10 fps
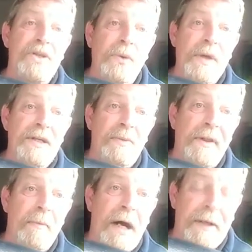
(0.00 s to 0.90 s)
stories were
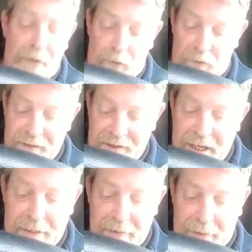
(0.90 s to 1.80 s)
the manner of the
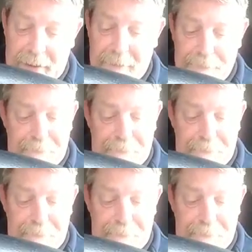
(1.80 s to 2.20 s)
day, right?